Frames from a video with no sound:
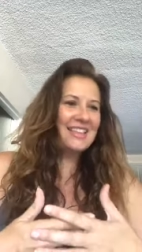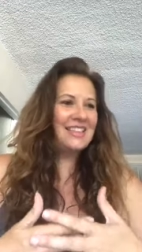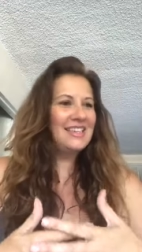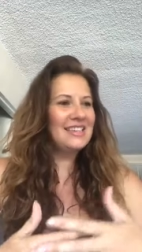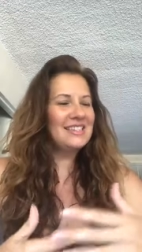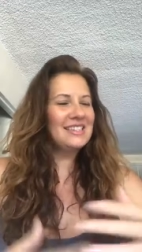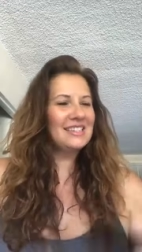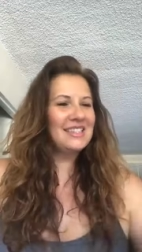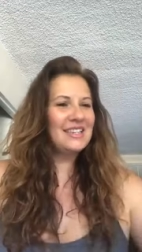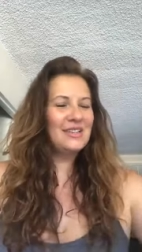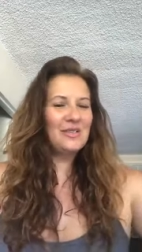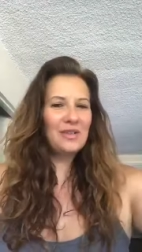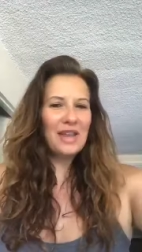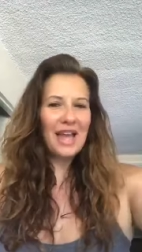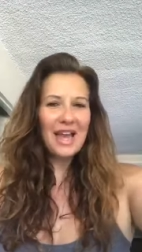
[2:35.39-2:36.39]
This
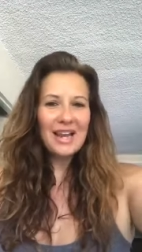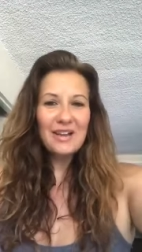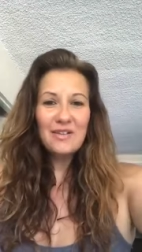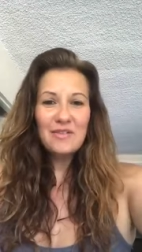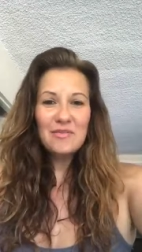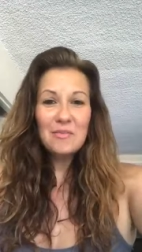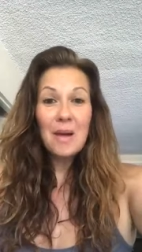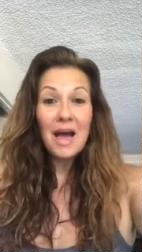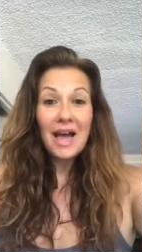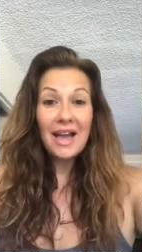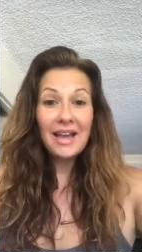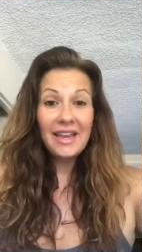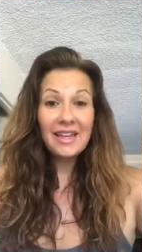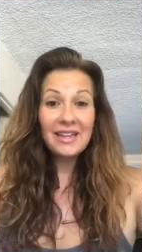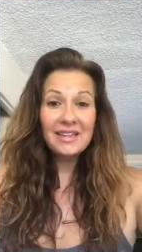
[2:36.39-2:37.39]
little light of
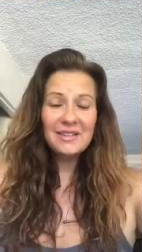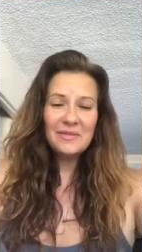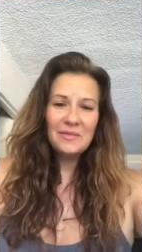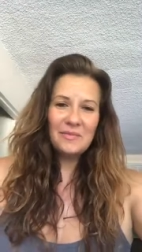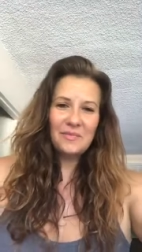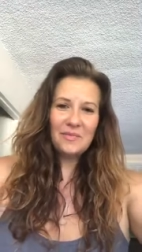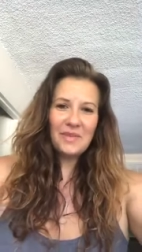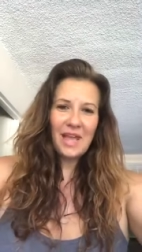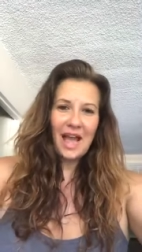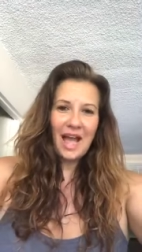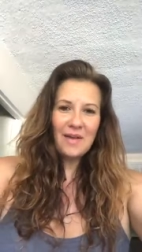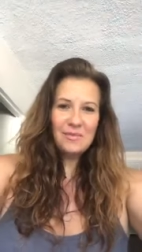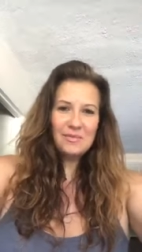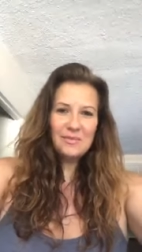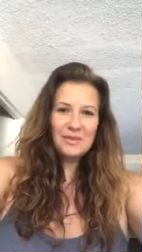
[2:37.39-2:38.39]
mine,
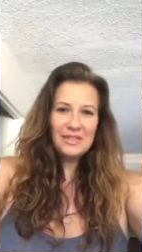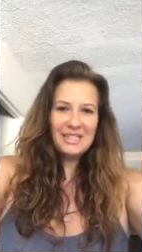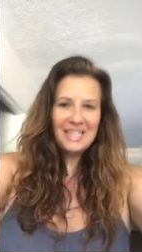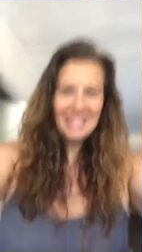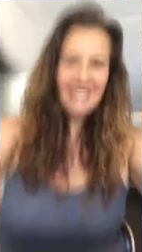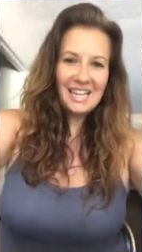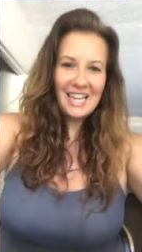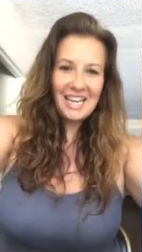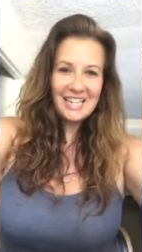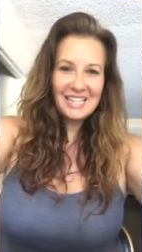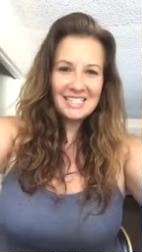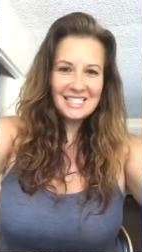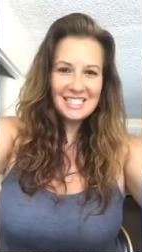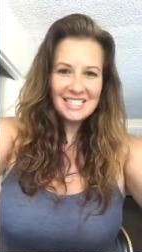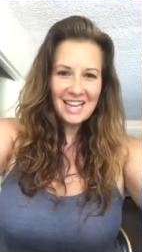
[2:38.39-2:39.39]
I'm gonna let
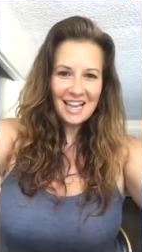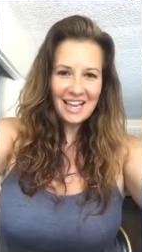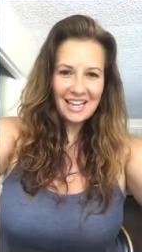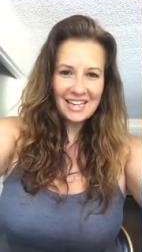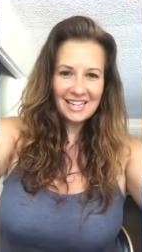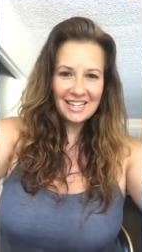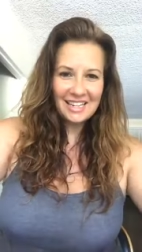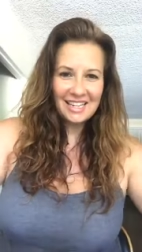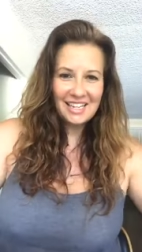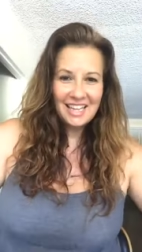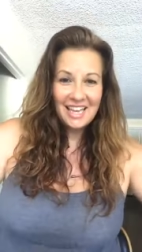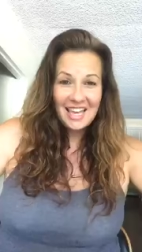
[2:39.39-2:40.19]
it shine.